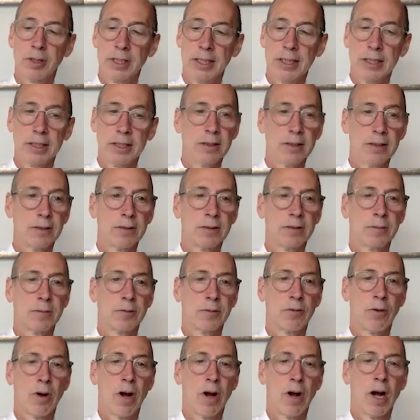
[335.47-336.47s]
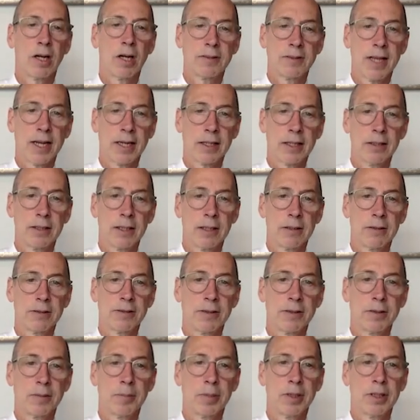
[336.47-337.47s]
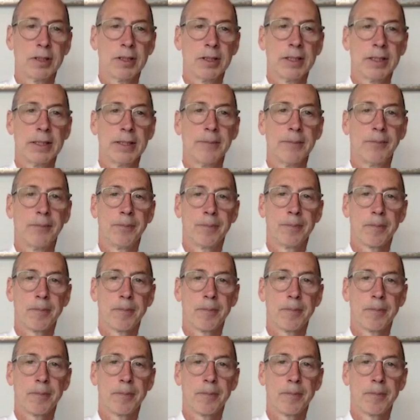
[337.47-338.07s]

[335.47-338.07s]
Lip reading: leading to strong secondary stability.